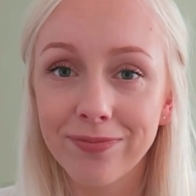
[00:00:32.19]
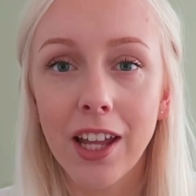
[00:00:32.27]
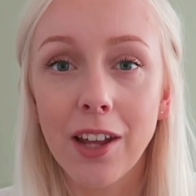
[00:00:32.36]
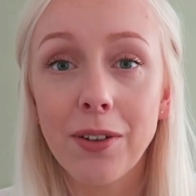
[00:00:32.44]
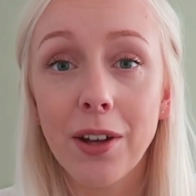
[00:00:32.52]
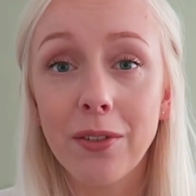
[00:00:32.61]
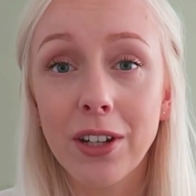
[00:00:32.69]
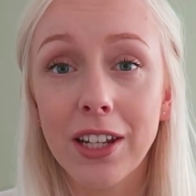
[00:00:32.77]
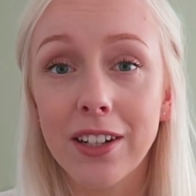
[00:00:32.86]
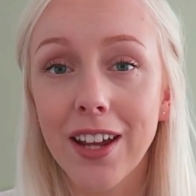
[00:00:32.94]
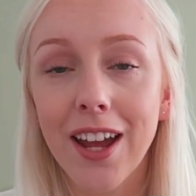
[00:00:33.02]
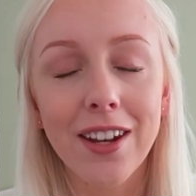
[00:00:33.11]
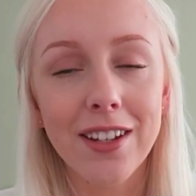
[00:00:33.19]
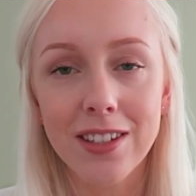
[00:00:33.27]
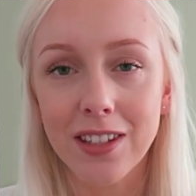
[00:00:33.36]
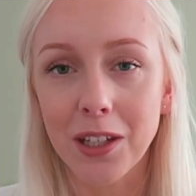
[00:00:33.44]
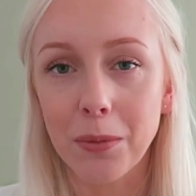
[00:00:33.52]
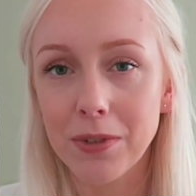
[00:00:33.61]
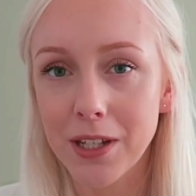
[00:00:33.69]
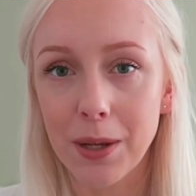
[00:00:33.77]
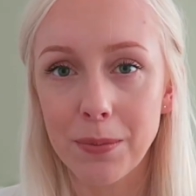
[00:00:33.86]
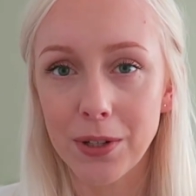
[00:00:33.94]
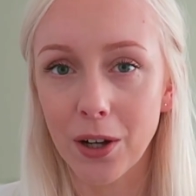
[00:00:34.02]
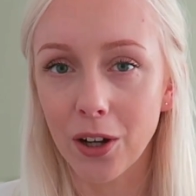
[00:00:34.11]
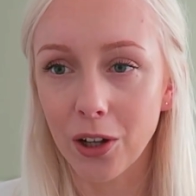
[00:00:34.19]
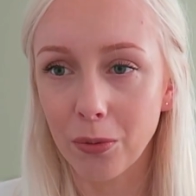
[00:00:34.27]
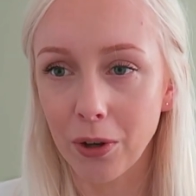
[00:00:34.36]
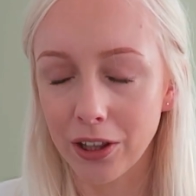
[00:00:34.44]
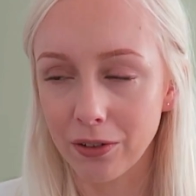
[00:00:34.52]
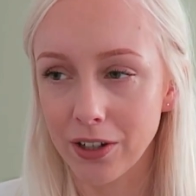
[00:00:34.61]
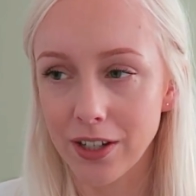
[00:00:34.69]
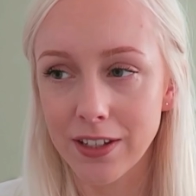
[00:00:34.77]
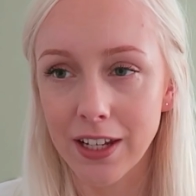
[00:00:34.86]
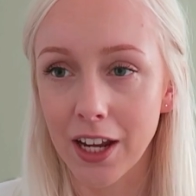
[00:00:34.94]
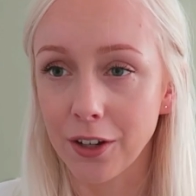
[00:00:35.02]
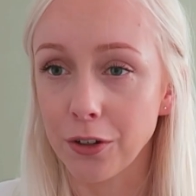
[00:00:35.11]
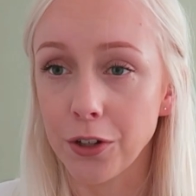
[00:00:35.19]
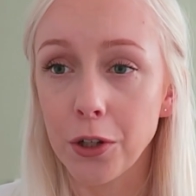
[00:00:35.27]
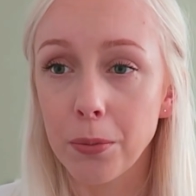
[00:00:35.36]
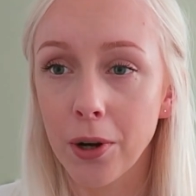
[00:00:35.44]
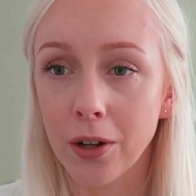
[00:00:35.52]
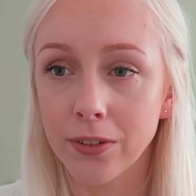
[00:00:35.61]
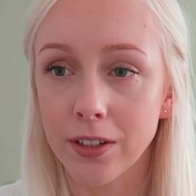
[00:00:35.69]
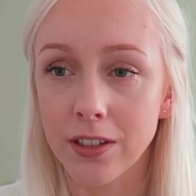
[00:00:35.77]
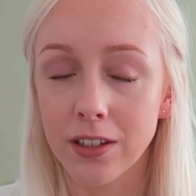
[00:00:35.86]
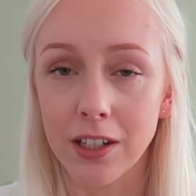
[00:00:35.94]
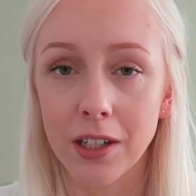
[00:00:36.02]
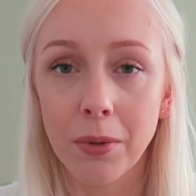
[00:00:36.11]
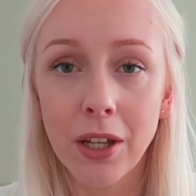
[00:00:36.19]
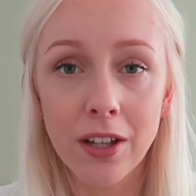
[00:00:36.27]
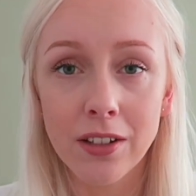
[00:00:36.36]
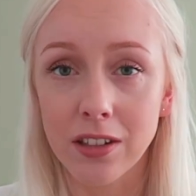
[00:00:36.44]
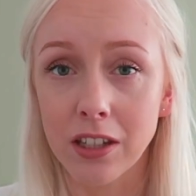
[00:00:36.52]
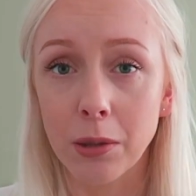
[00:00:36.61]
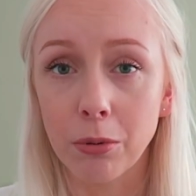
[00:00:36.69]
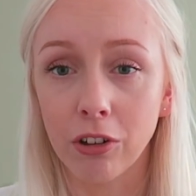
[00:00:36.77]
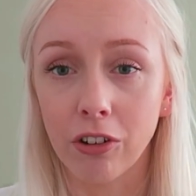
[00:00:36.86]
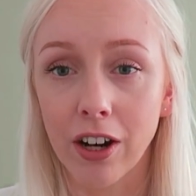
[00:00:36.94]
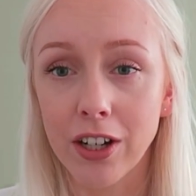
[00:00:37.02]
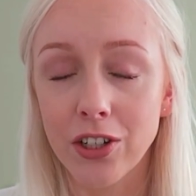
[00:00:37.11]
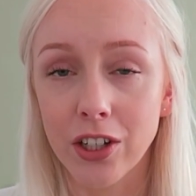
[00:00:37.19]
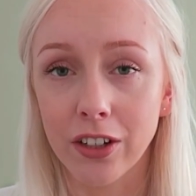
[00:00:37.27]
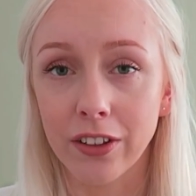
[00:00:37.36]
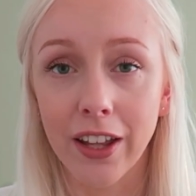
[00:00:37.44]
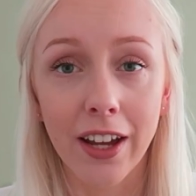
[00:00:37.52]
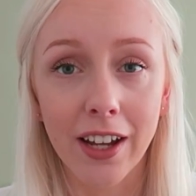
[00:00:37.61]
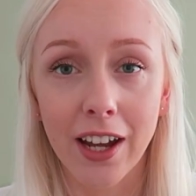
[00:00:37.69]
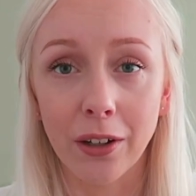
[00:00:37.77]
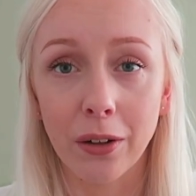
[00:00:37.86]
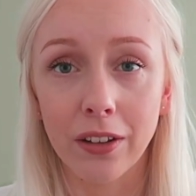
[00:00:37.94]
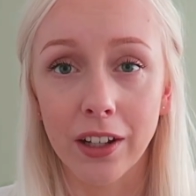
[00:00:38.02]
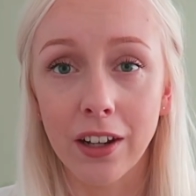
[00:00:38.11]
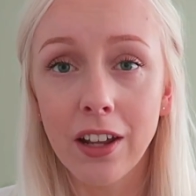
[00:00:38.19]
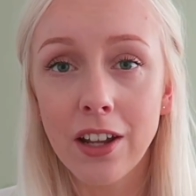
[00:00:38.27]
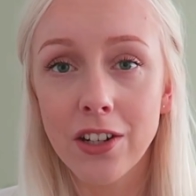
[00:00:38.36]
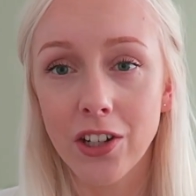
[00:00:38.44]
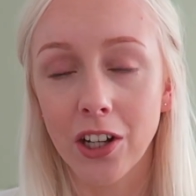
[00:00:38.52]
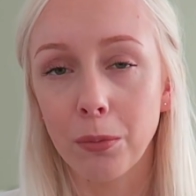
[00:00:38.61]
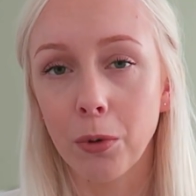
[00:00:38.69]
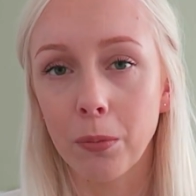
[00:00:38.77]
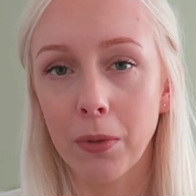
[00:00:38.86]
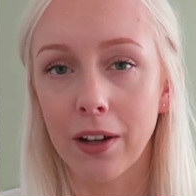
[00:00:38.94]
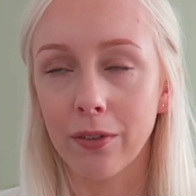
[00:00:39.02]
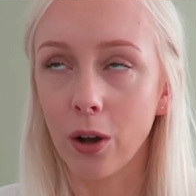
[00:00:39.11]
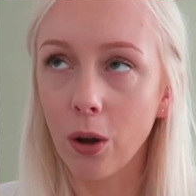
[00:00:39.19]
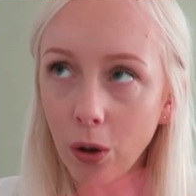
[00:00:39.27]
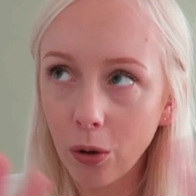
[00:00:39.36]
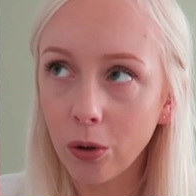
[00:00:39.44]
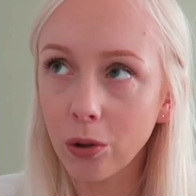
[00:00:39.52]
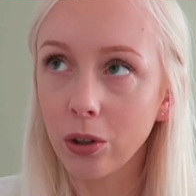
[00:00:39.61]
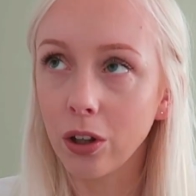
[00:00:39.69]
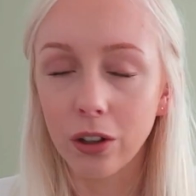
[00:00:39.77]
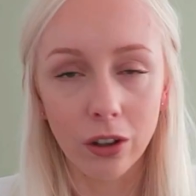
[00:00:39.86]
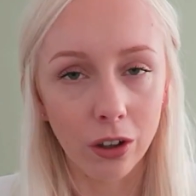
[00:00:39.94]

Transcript: If you ever need any sleep tips at all, whether it's getting a newborn to sleep, sleep regression, that kind of thing, Channel Mum have a whole